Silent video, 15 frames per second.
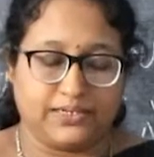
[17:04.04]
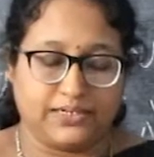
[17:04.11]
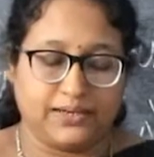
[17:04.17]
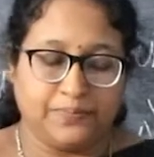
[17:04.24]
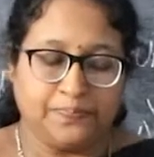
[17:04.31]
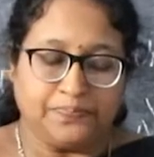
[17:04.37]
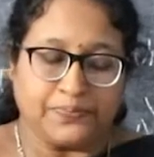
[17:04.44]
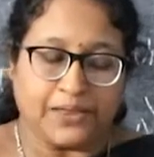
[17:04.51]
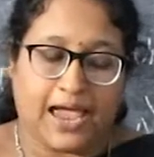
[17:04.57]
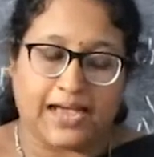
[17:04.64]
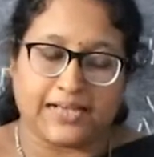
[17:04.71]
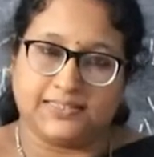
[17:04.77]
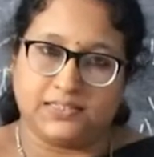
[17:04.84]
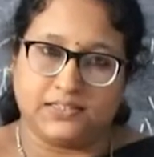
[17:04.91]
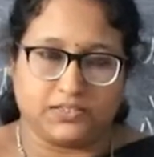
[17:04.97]
the
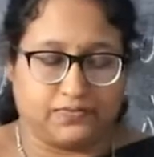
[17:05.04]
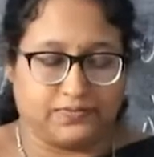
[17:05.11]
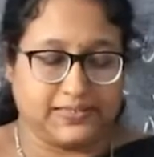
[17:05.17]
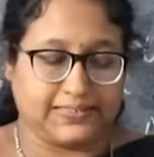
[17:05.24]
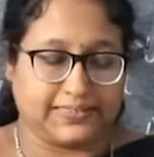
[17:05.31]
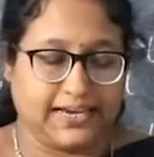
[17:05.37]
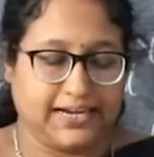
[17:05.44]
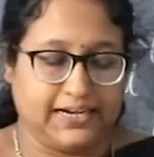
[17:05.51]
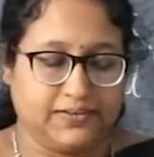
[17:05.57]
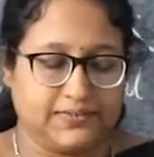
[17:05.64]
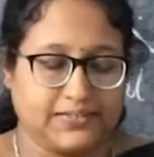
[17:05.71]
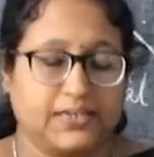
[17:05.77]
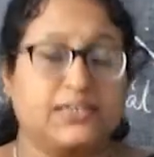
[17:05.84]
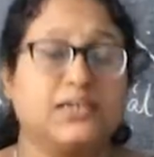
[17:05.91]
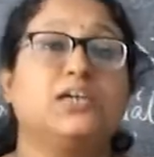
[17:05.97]
axils of the scale leaves.
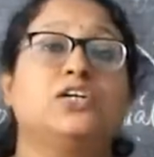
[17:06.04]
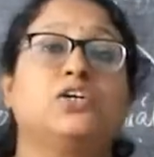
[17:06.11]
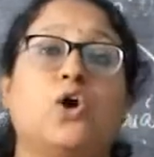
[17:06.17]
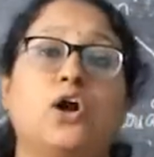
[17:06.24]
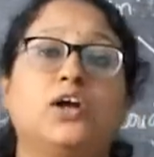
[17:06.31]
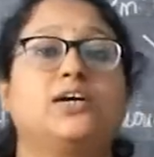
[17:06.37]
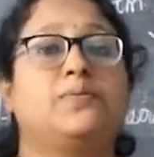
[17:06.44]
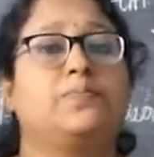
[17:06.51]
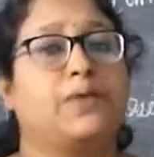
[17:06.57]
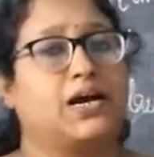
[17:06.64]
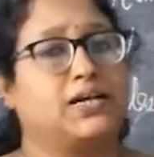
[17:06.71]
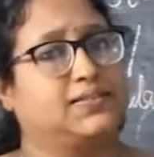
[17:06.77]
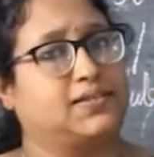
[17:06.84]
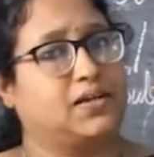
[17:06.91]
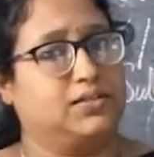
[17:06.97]
Here daughter
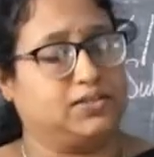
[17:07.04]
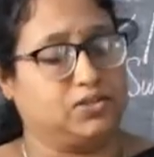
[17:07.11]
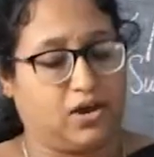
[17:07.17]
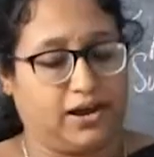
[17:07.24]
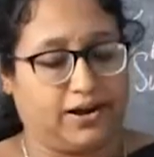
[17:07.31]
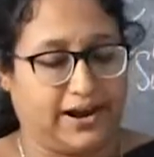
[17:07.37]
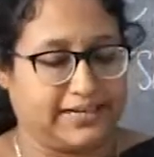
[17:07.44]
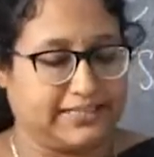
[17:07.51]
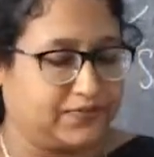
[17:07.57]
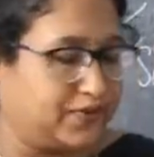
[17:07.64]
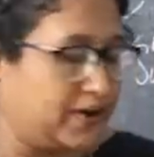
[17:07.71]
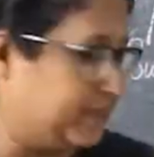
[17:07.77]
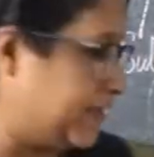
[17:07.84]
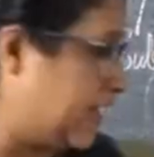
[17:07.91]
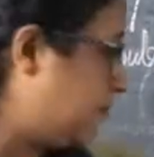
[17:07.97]
plants also arise
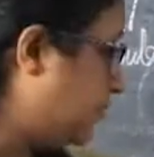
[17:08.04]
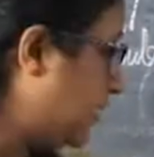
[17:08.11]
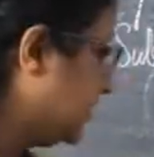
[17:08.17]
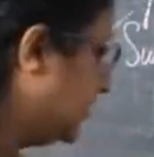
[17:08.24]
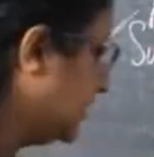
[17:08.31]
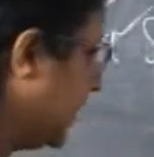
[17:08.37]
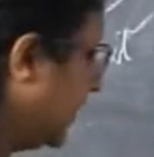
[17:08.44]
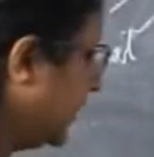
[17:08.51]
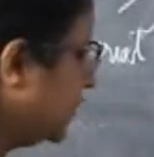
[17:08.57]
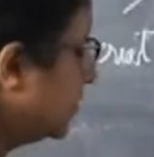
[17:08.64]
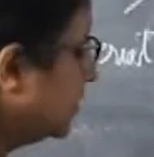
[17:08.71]
from their buds, like